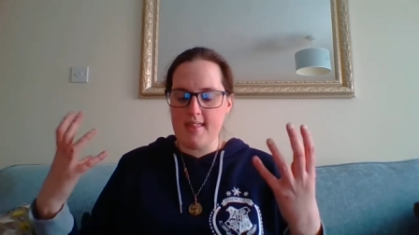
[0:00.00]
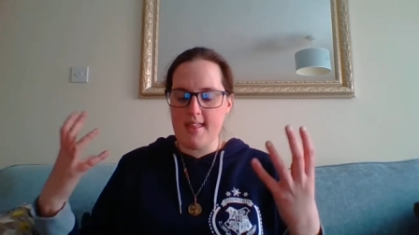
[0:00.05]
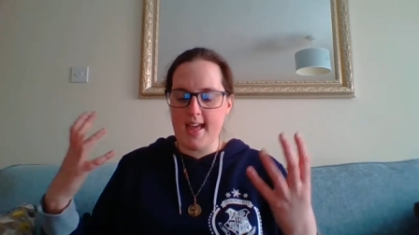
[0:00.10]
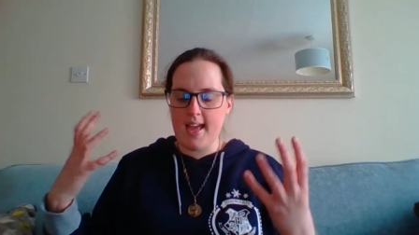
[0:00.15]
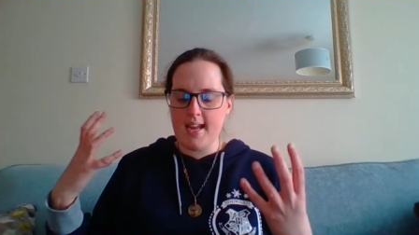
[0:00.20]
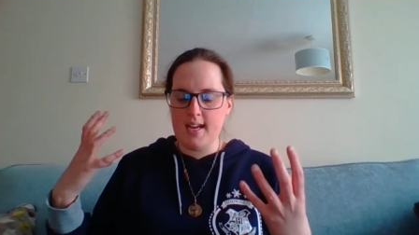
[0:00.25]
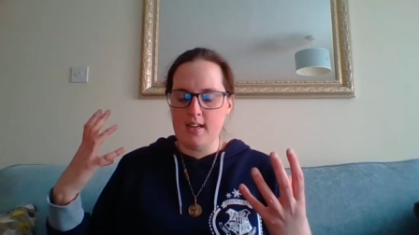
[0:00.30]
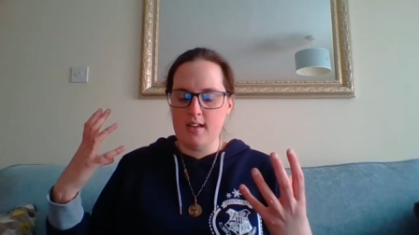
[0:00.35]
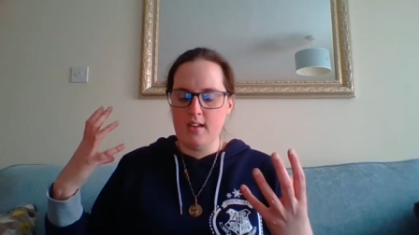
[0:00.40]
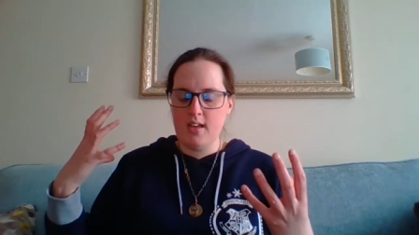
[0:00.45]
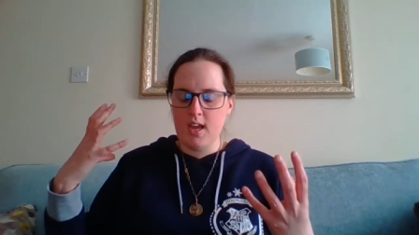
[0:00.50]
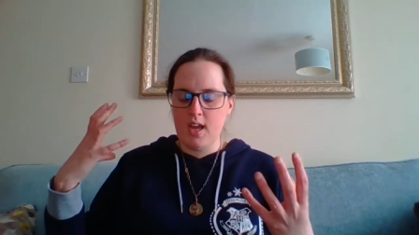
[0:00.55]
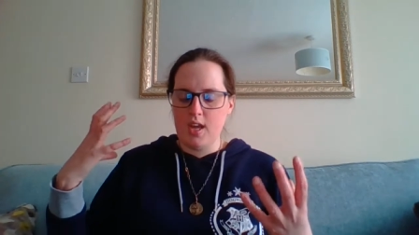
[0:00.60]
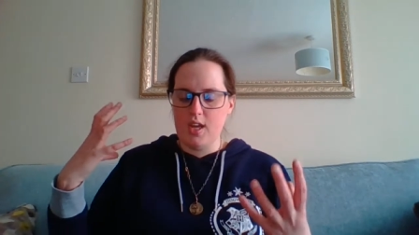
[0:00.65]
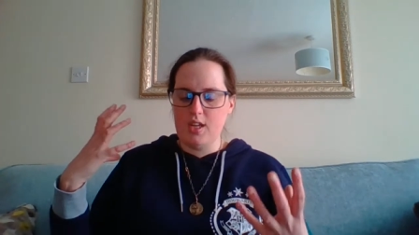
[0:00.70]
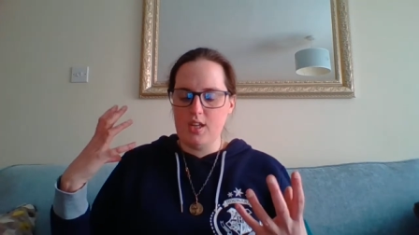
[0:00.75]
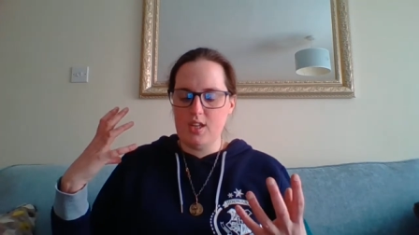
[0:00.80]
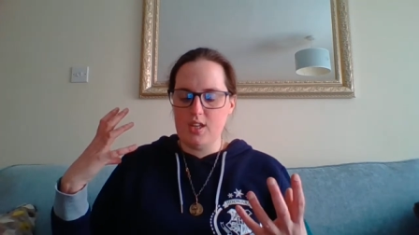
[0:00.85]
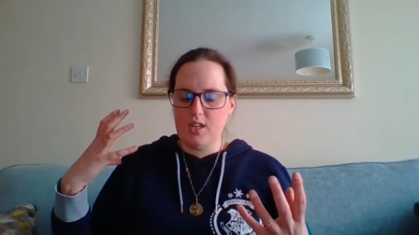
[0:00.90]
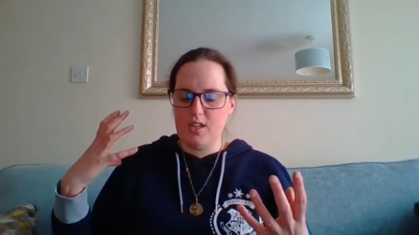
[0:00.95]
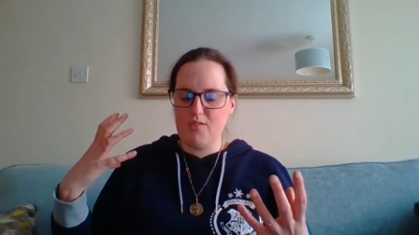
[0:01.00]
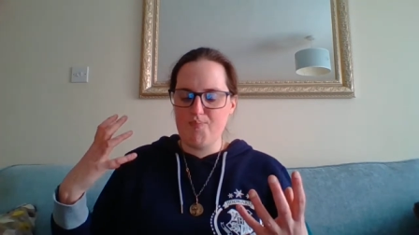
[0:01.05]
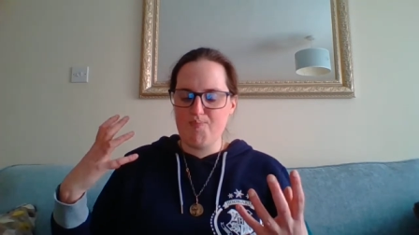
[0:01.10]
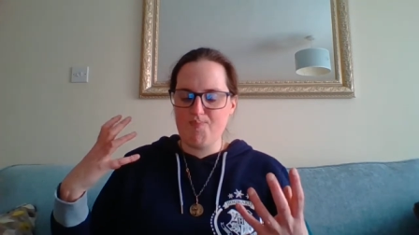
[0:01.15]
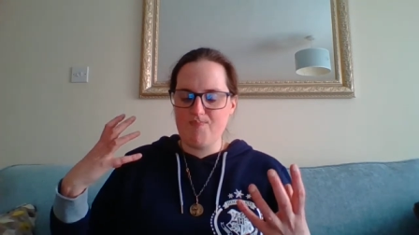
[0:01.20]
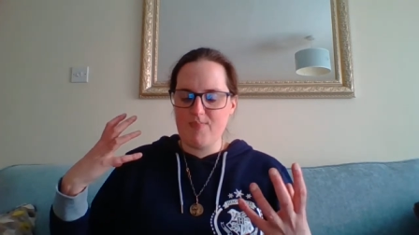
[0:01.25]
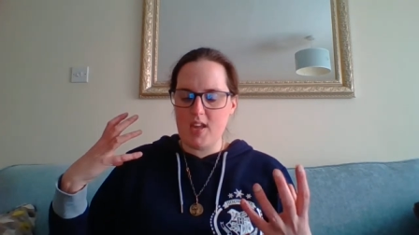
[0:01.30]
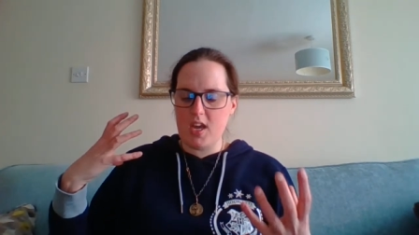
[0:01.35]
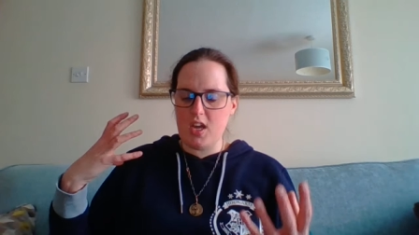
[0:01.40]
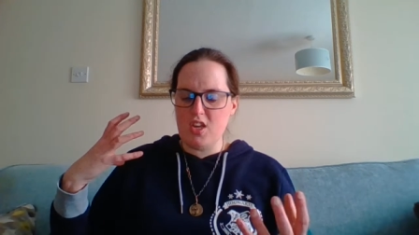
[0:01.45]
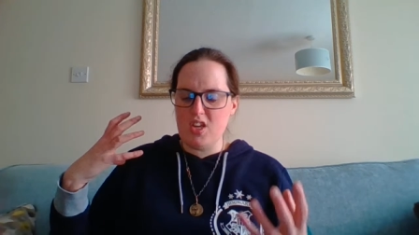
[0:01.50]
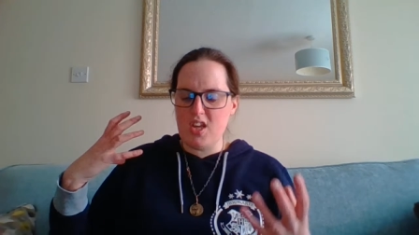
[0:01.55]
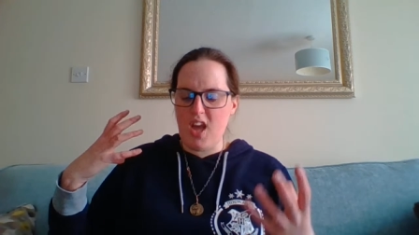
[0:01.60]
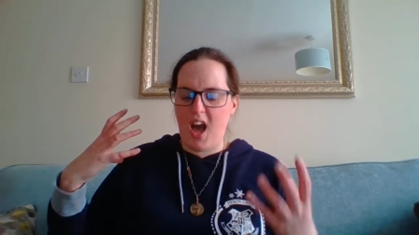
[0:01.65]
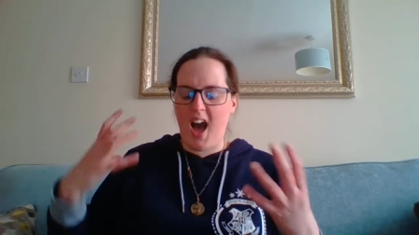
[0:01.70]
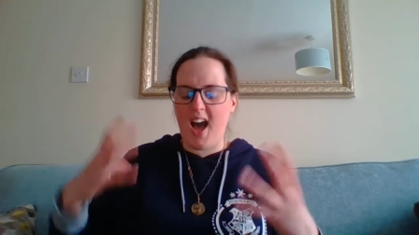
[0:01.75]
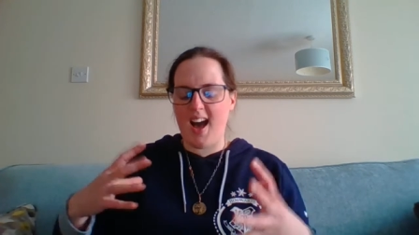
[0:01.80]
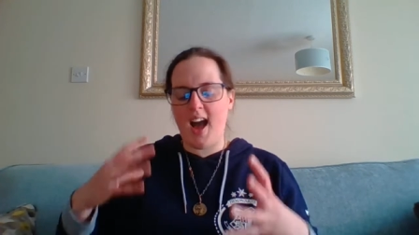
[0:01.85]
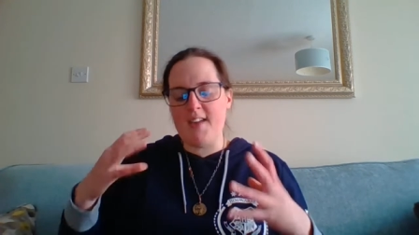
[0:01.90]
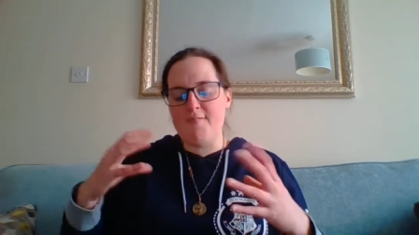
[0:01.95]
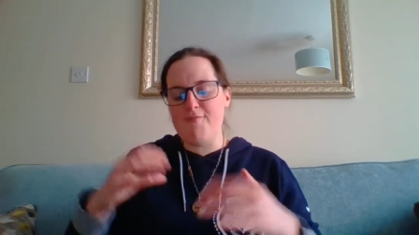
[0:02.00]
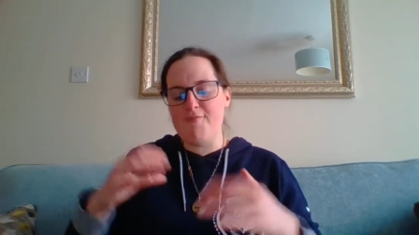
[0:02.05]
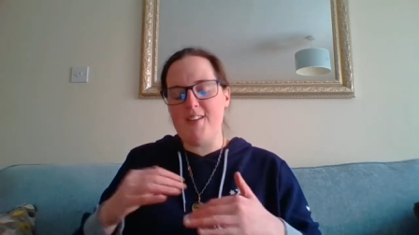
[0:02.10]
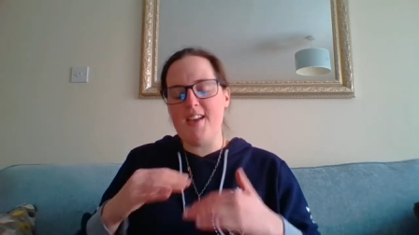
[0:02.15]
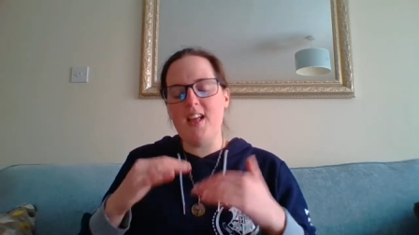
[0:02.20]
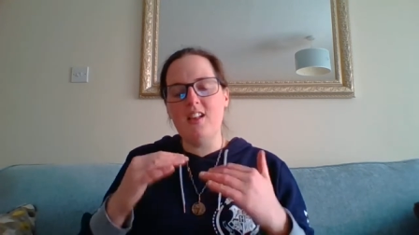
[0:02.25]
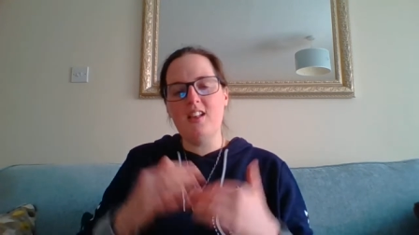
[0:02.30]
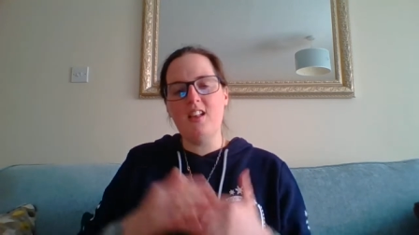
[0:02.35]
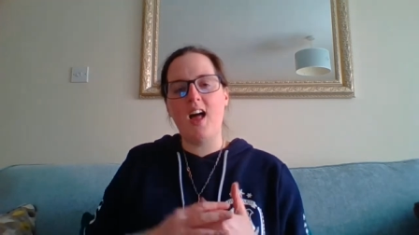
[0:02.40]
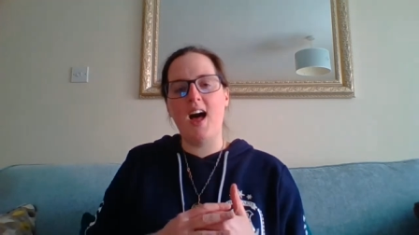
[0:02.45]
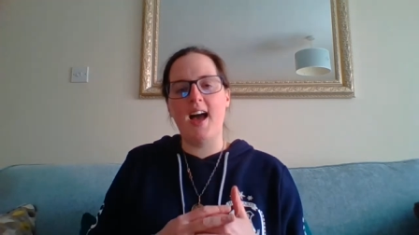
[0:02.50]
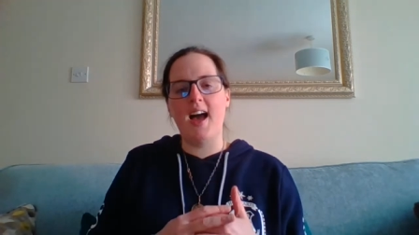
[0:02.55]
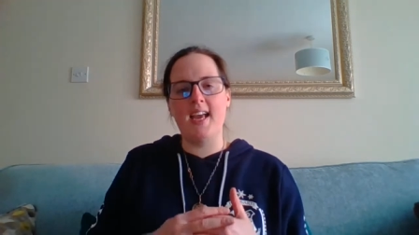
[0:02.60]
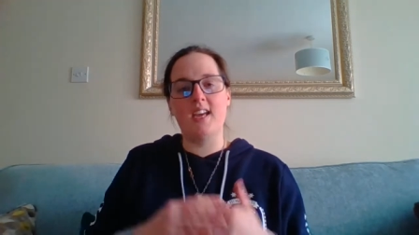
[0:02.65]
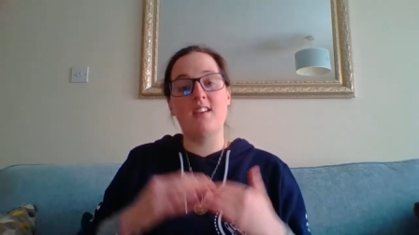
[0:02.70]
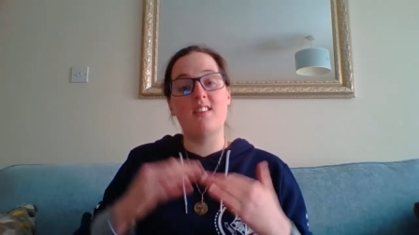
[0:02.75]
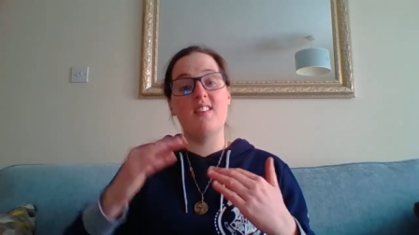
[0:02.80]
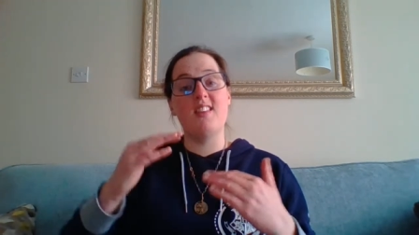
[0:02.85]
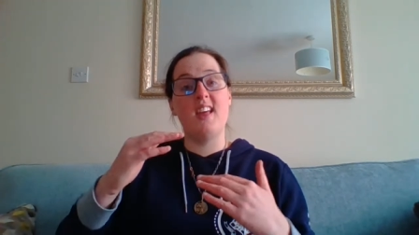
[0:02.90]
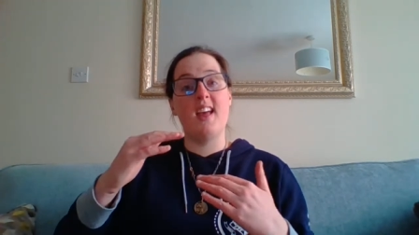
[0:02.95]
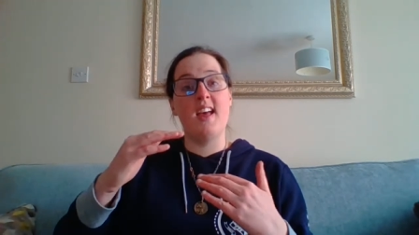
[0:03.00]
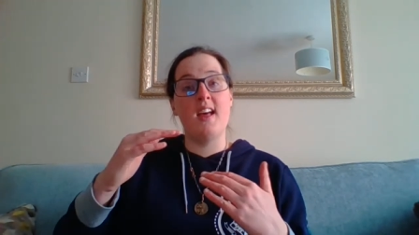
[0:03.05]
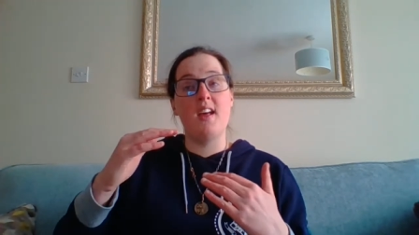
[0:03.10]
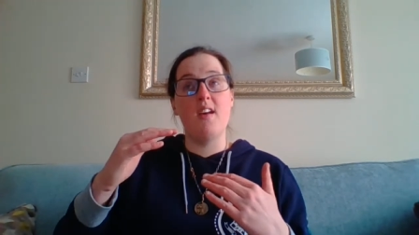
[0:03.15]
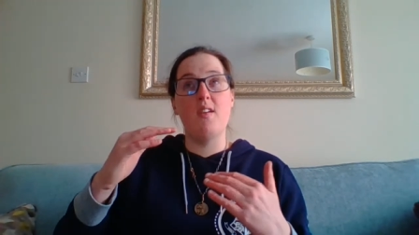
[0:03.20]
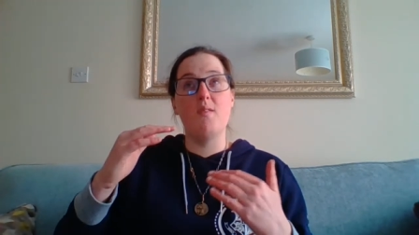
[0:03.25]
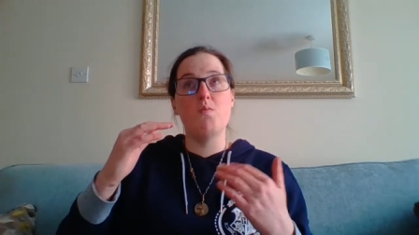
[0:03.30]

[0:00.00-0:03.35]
then I feel like that